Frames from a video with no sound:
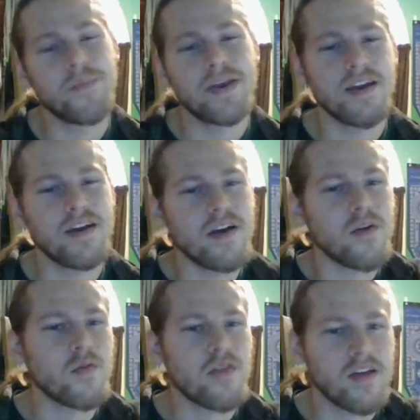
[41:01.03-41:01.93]
mean, I
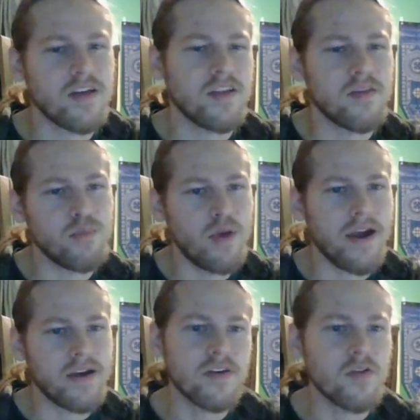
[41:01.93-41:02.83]
won't say it's
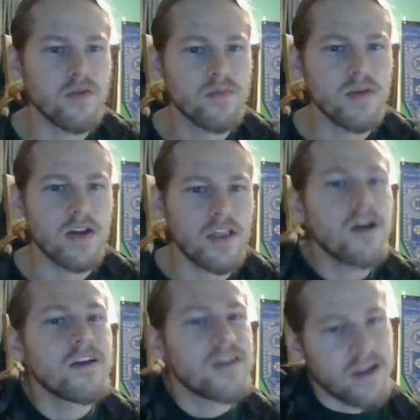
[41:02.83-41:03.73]
impractical, but it's
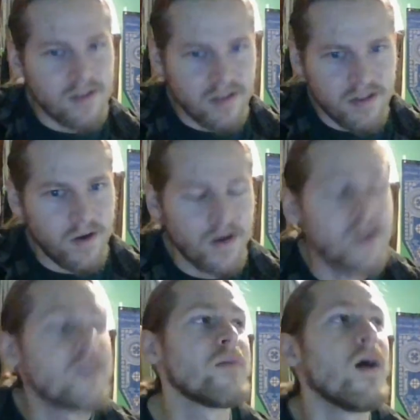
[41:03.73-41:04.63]

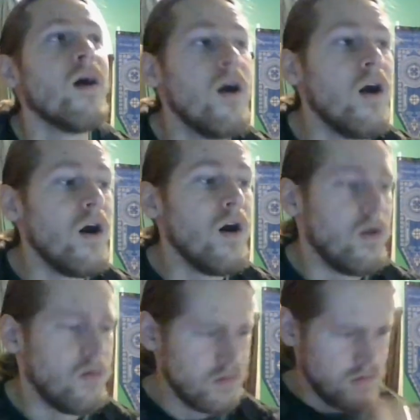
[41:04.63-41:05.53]
unnecessary.
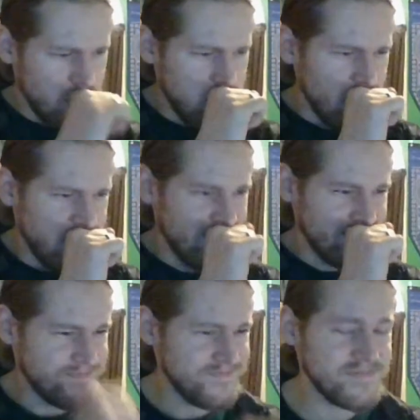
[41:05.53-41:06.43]

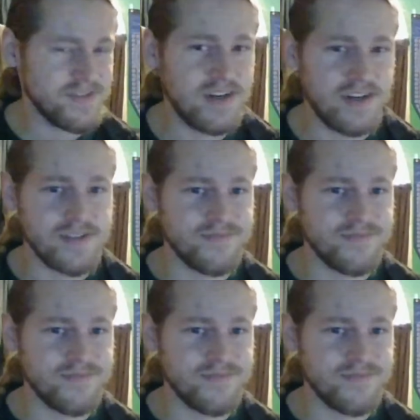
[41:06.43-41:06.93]
Ugh,